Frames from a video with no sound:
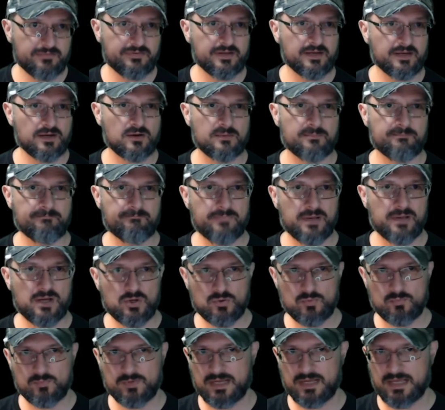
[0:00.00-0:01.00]
and boom,
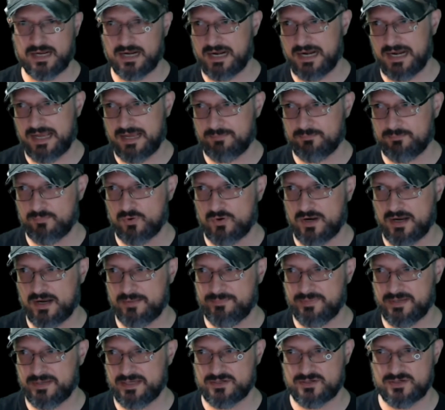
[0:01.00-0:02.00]
we got a lot more
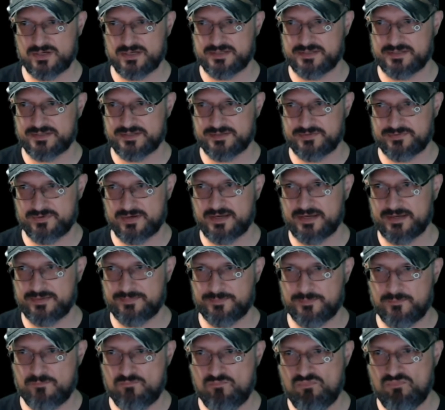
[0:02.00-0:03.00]
IP addresses, right?
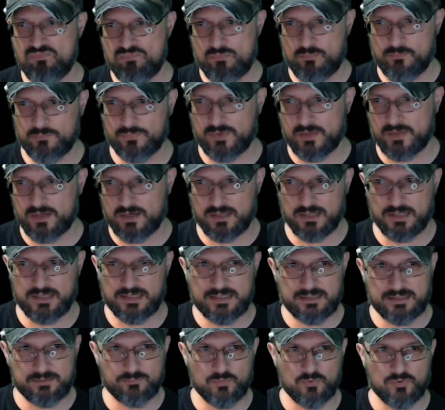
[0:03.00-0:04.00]
A
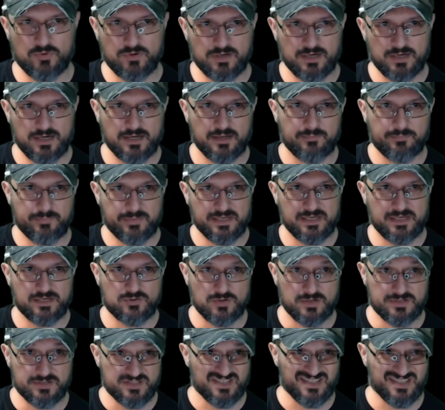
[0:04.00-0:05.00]
lot more IP
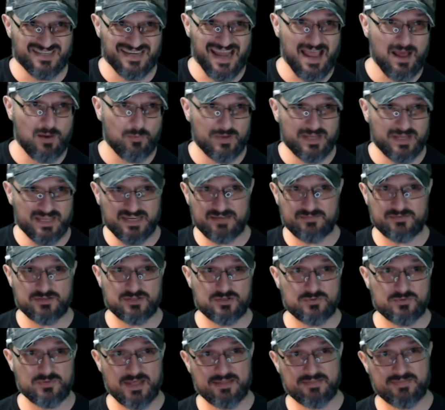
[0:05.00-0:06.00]
addresses. Now we can even do
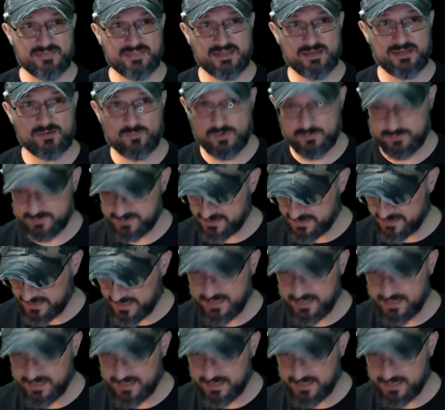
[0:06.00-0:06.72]
that thing where we say